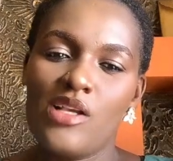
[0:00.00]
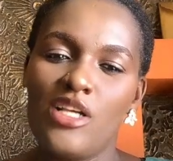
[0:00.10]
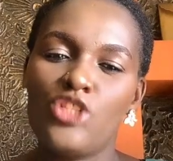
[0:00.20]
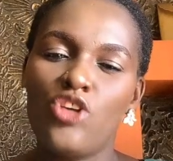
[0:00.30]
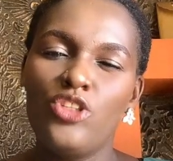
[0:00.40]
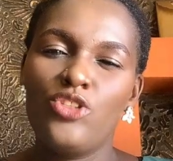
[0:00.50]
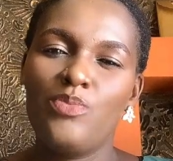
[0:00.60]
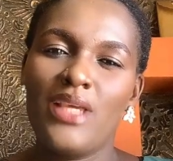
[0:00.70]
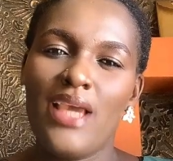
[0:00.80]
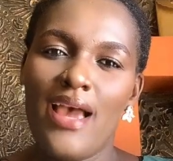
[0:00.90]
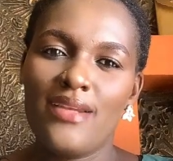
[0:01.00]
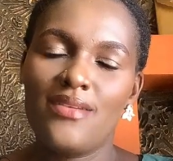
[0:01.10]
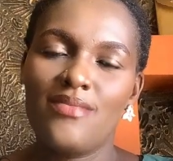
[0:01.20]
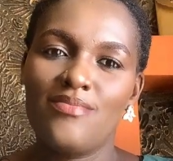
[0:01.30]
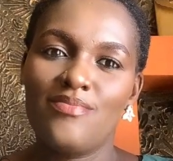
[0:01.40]
it's going to be hard.
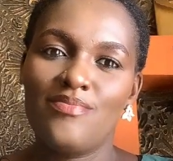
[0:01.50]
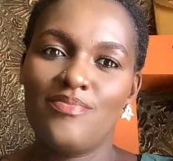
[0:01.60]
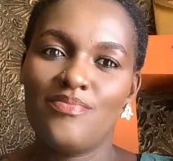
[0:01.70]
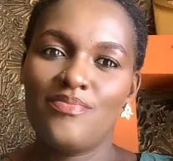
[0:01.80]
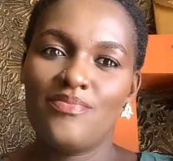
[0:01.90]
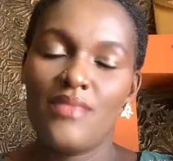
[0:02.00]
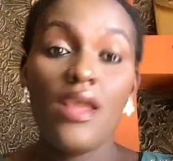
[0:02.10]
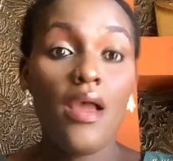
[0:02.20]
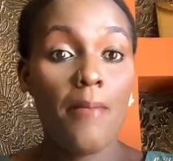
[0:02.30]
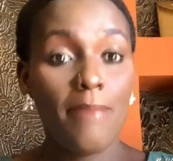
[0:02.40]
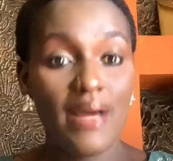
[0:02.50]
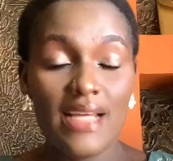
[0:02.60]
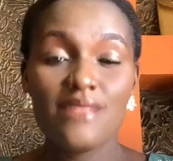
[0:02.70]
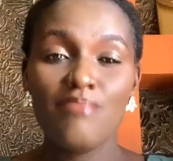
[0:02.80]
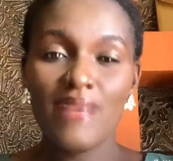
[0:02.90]
But
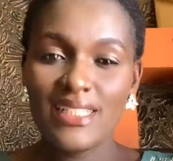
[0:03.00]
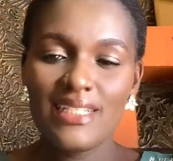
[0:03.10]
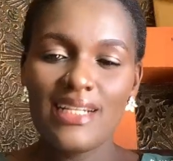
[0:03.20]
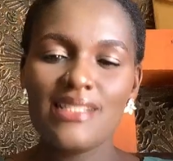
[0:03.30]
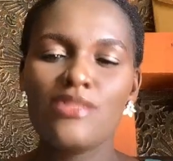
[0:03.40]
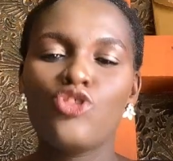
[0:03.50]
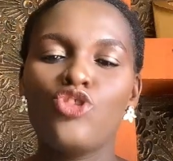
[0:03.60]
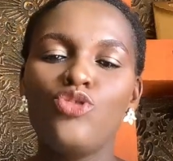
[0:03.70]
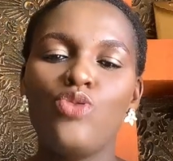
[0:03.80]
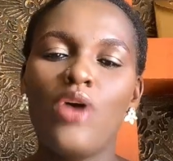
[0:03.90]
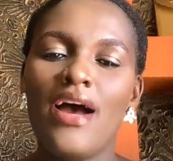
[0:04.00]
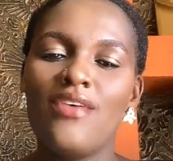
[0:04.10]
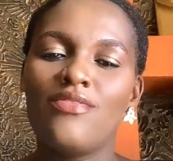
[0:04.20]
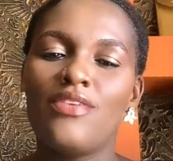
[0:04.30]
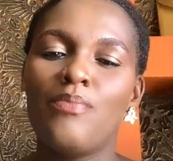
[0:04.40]
as much as you
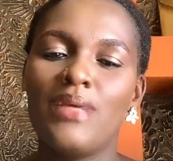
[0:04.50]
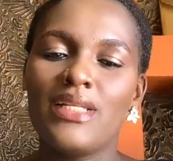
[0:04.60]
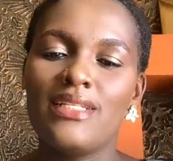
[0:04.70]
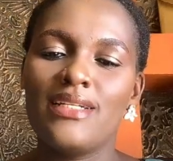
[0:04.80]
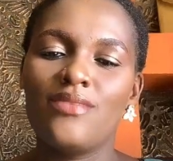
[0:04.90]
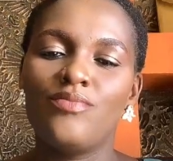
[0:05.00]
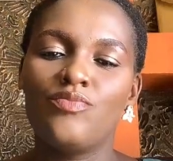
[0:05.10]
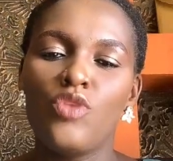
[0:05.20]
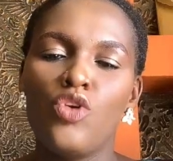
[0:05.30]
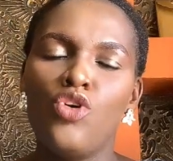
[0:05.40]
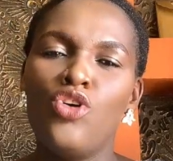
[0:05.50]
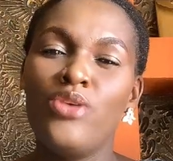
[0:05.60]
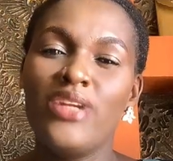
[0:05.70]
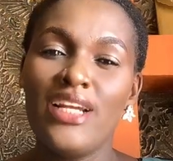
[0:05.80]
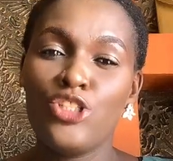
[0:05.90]
have a partner who
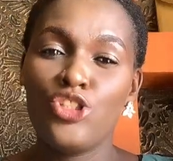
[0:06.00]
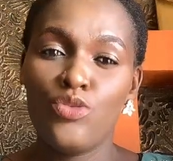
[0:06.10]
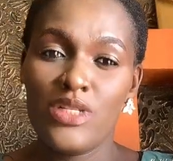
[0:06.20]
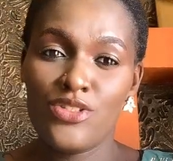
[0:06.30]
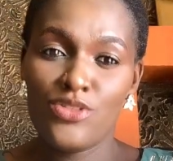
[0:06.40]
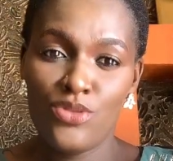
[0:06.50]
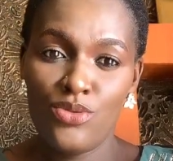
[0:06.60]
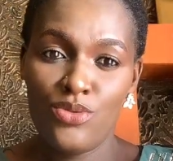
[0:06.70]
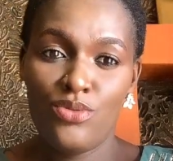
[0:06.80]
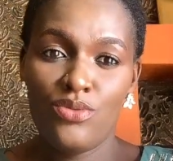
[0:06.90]
reassures you